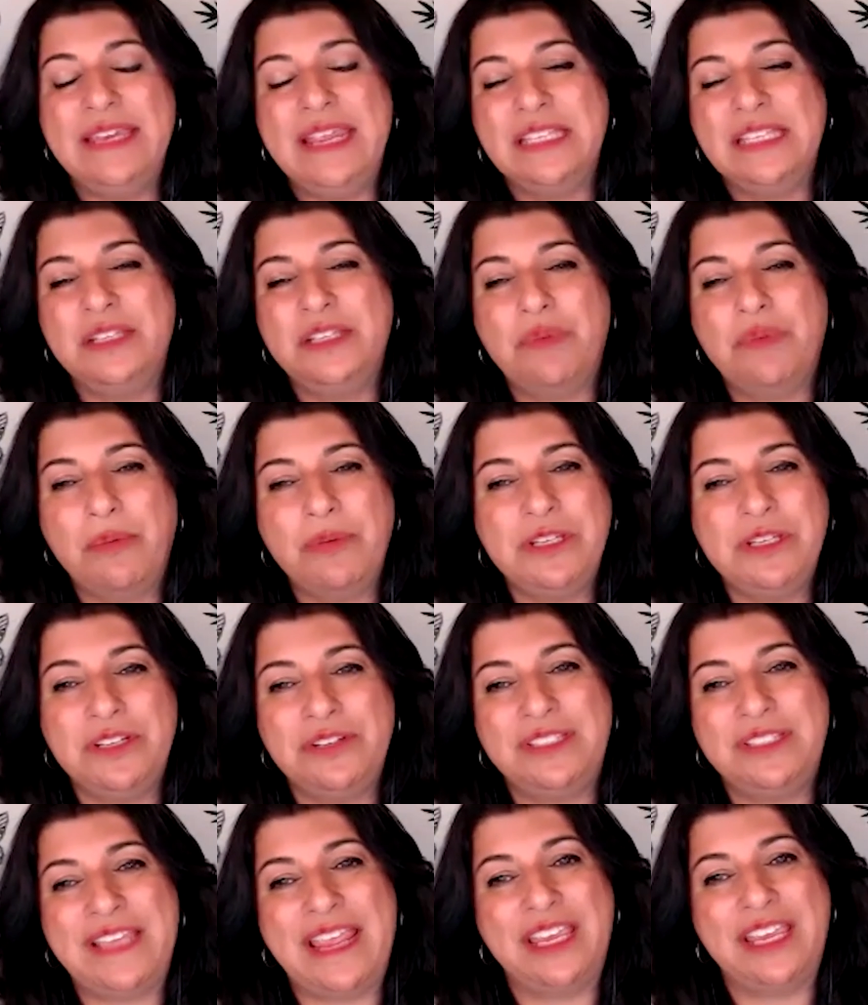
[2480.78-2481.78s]
nancy what would you
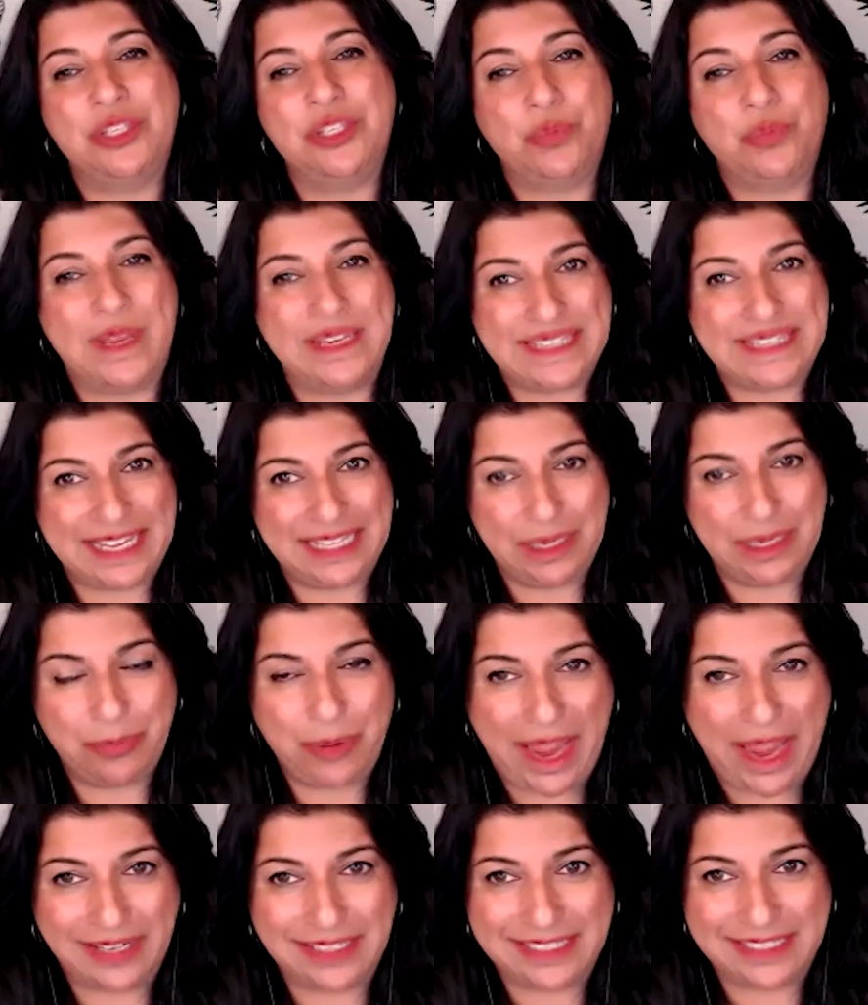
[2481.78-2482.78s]
say is one daily
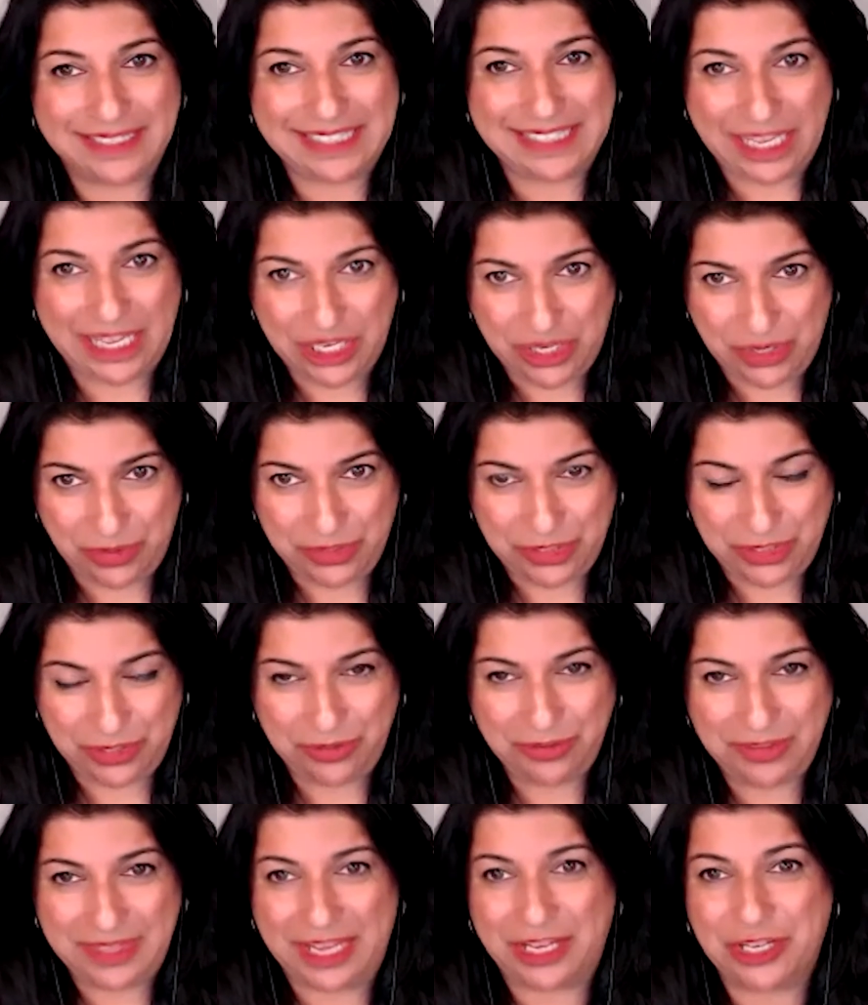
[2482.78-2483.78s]
practice that you
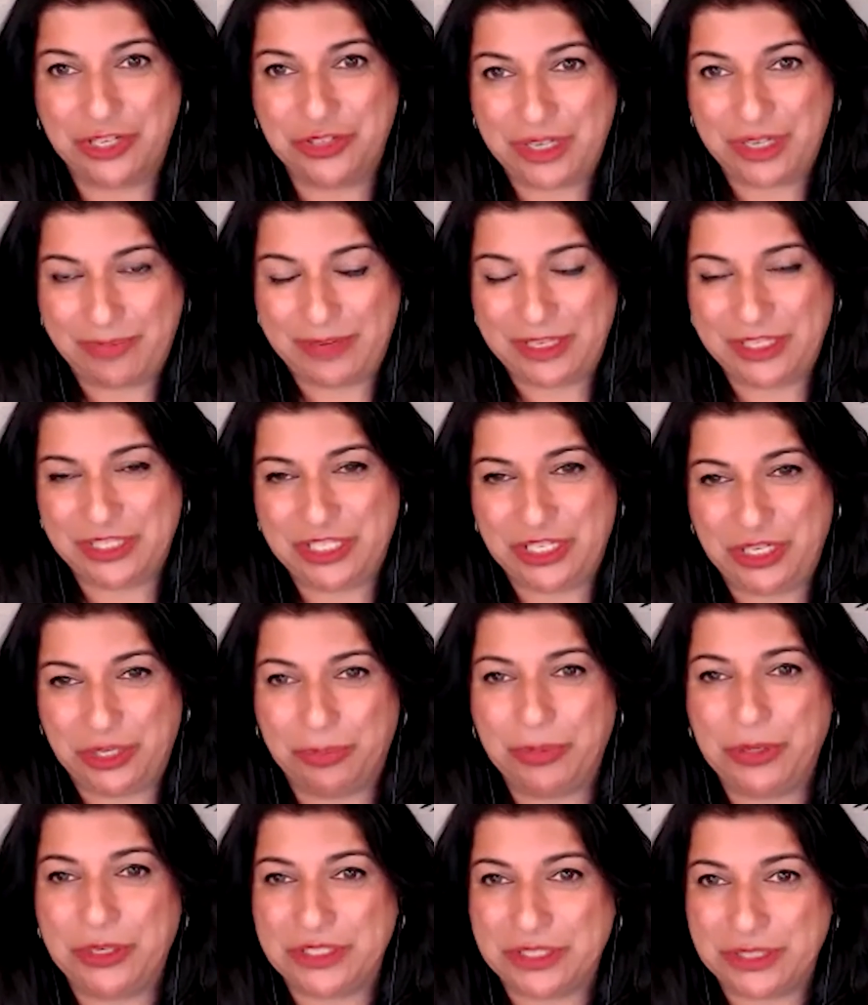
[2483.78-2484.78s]
do that contributes to your
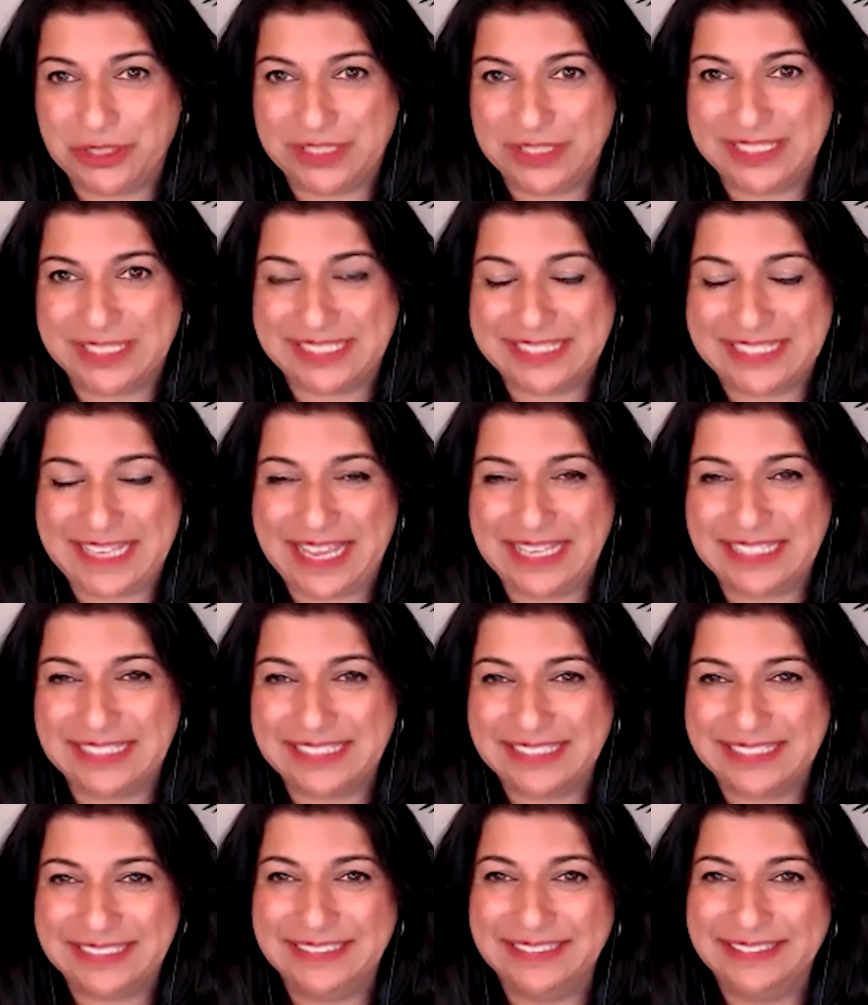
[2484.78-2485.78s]
personal
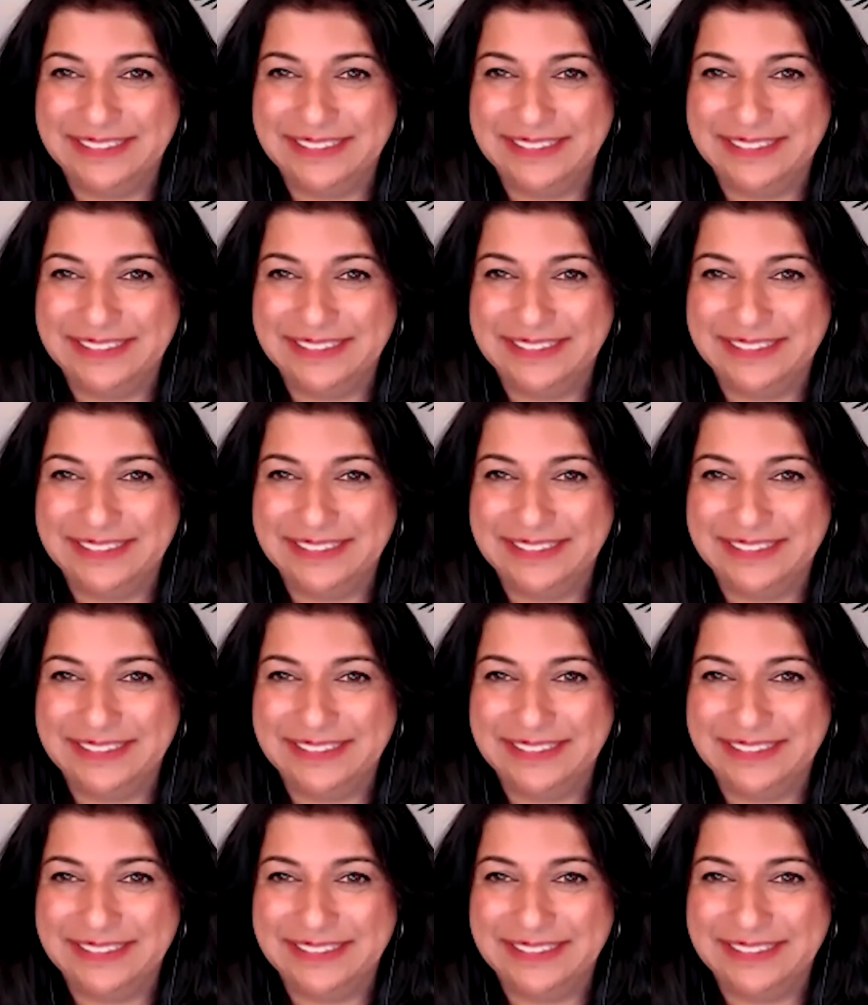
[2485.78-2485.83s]
success